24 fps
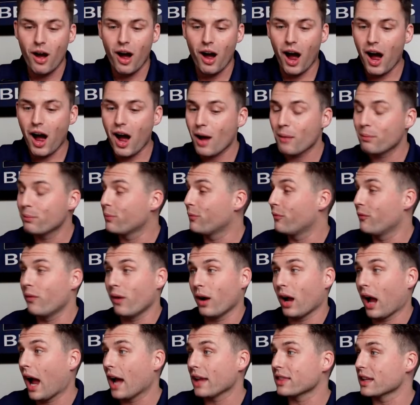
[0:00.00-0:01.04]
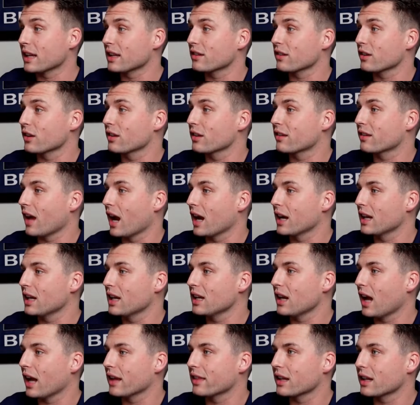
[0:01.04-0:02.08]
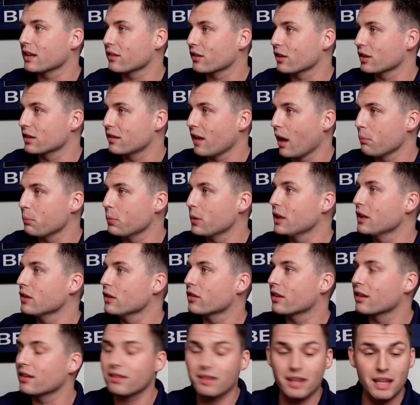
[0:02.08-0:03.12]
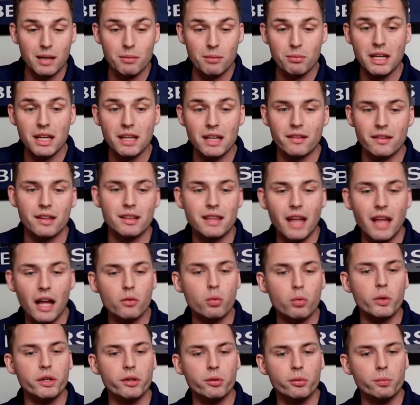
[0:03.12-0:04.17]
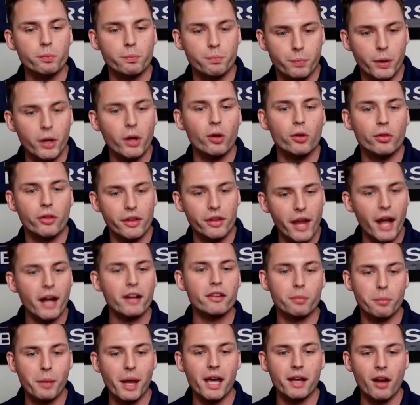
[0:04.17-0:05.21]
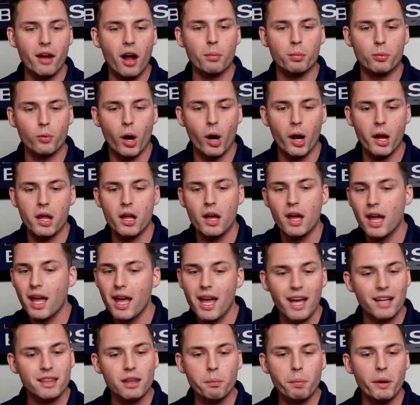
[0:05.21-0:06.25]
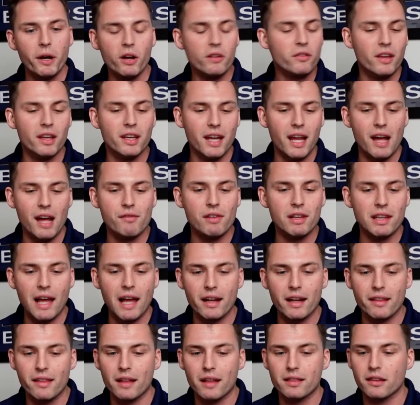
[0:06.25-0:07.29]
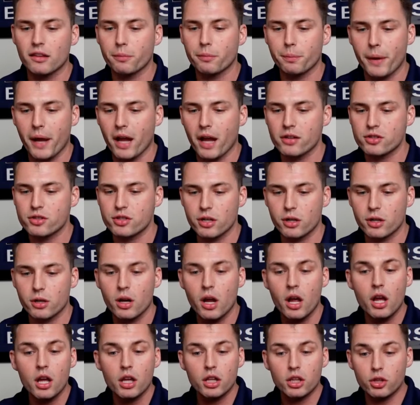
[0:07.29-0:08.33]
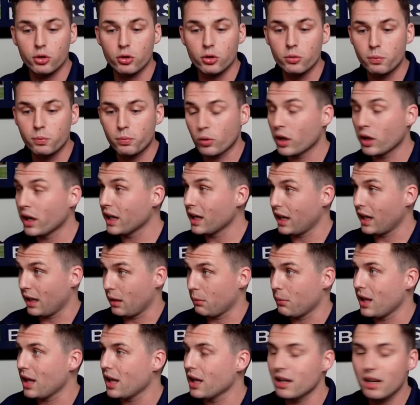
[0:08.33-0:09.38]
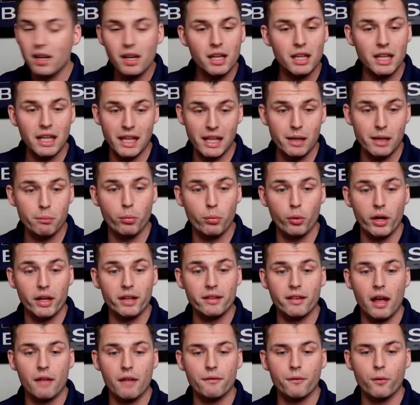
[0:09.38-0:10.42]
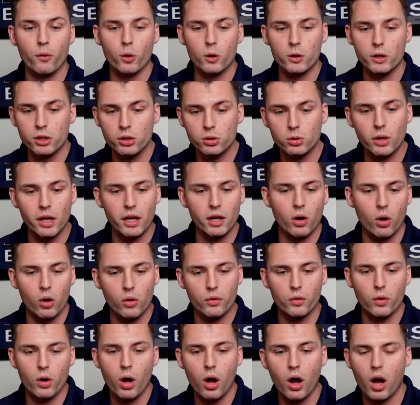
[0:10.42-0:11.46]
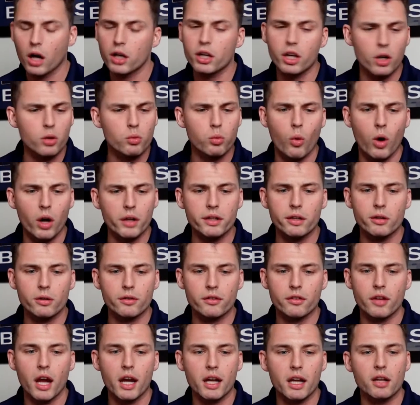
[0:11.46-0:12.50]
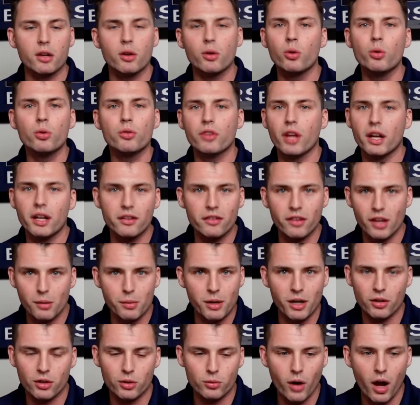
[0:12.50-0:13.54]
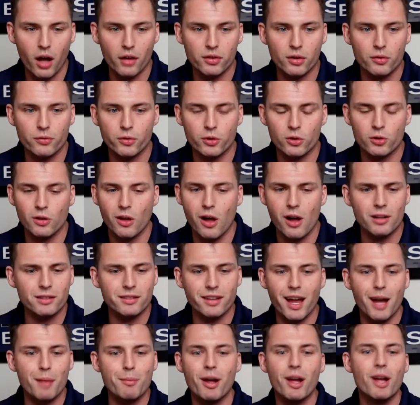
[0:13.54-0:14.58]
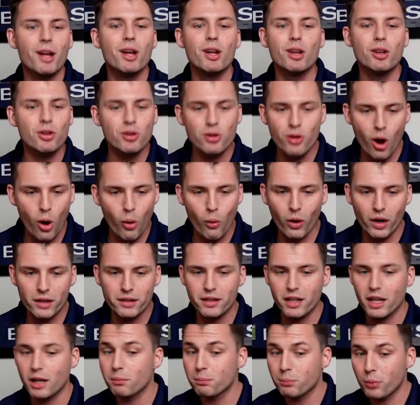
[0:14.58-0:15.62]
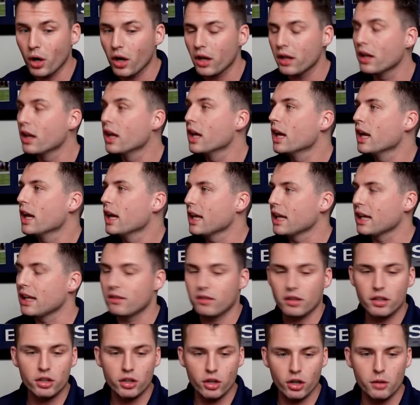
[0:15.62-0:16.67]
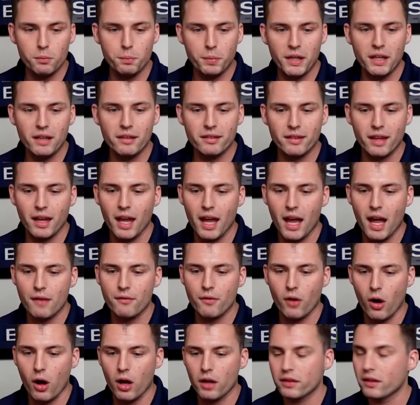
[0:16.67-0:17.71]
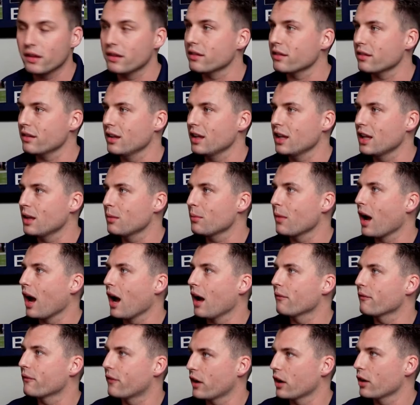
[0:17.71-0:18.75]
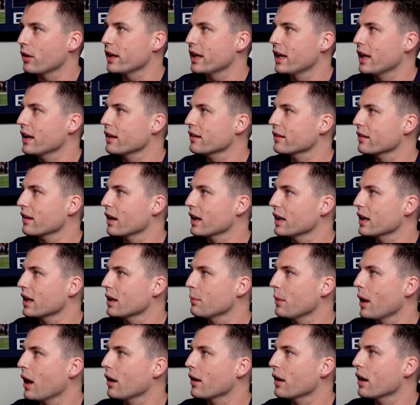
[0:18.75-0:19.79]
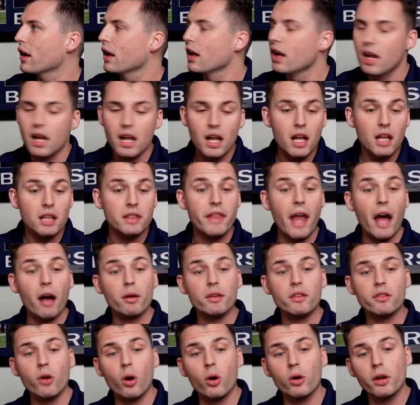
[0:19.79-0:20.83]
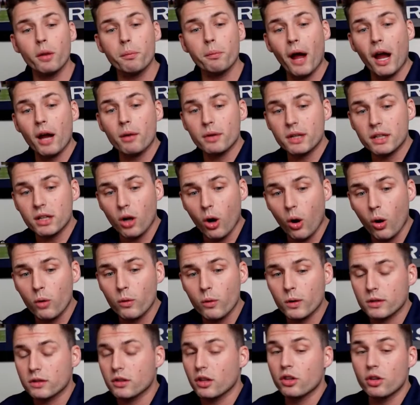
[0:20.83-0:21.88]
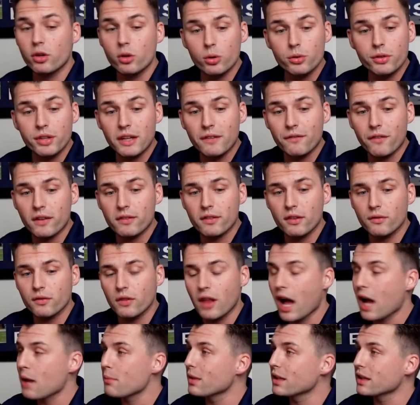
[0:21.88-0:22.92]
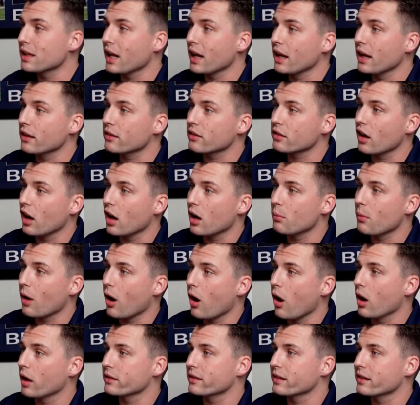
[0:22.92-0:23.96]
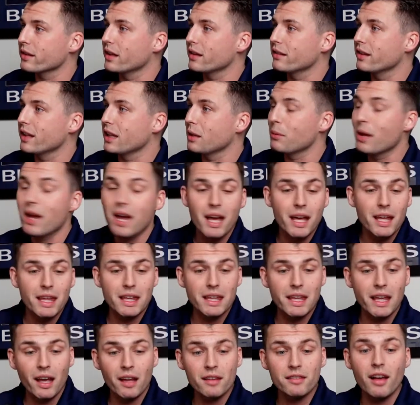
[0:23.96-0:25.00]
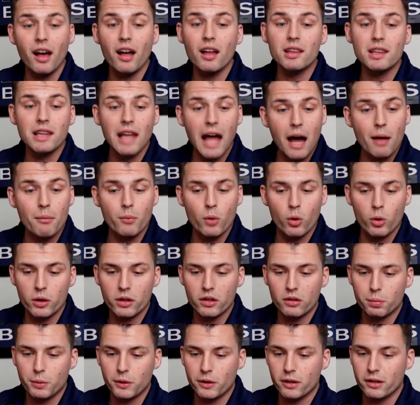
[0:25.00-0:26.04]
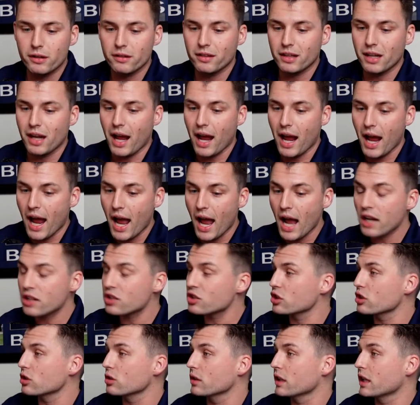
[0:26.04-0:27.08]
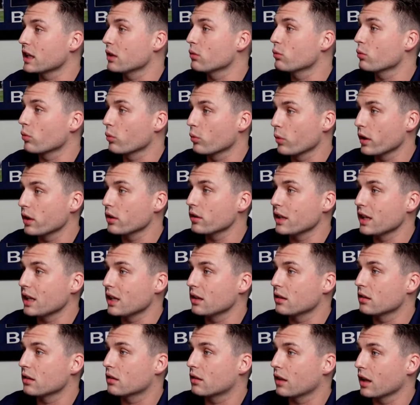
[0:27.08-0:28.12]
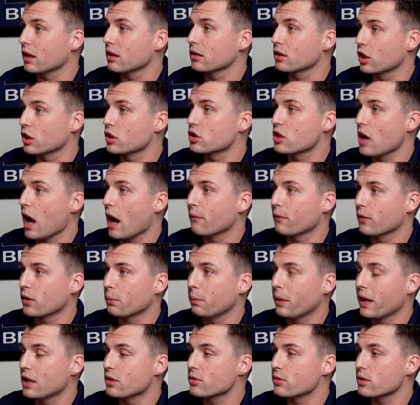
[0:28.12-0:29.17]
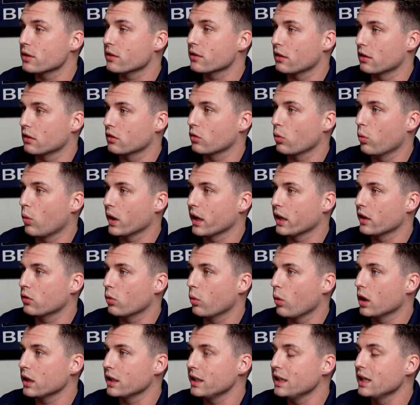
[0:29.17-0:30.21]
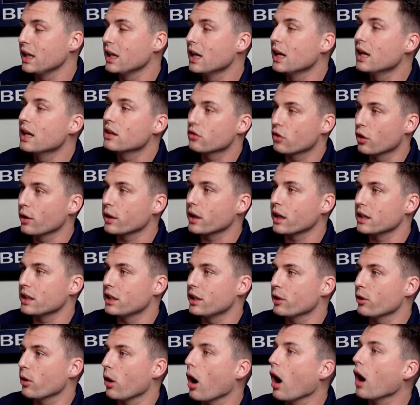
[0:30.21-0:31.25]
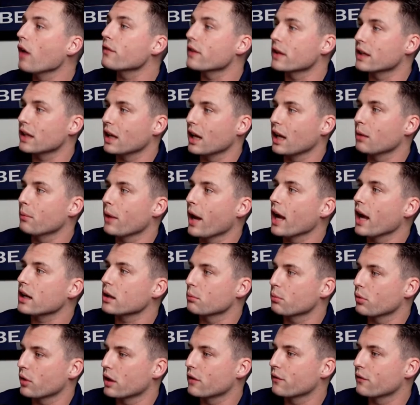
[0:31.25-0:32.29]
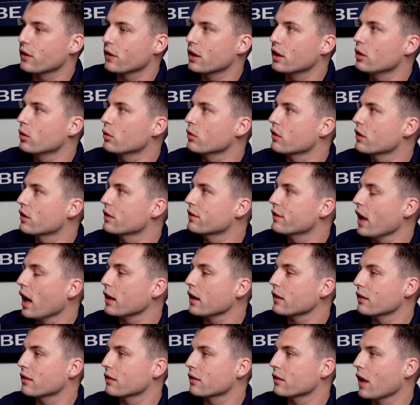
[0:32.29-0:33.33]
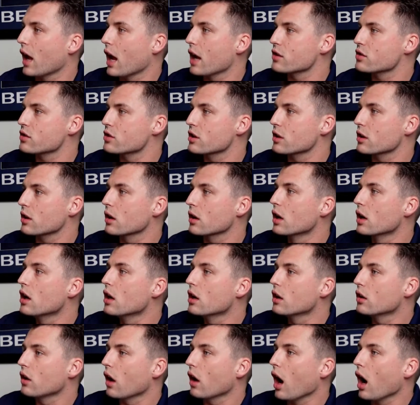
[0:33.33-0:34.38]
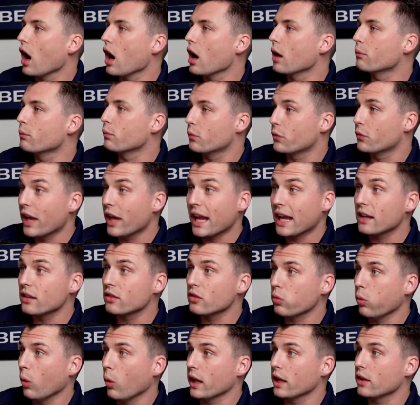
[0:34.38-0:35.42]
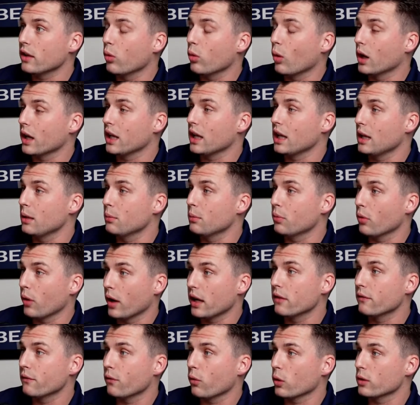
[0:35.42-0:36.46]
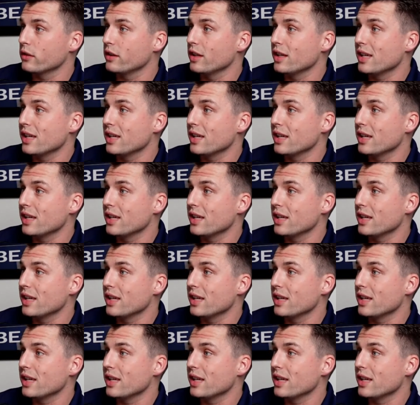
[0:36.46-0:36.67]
Uh, I think it's a good signing. I think it's a good depth piece. This team needs it. And that's what you build, the next man up, right? And the Bears didn't have a lot of that this past year. You bring him in, he brings that for you. And overall, a good one-year signing. Who said he's going to be on the roster for a long time? No one did. But he's a good piece to have on this team. Very excited about it. Now it's going to Byron Cowart, the new defensive lineman that has come onto the team. He has a lot more experience and actually really did a good job for the Patriots in twenty twenty, took a year off and came back and played for the Houston Texans last year. Uh, in twenty twenty, he played in fourteen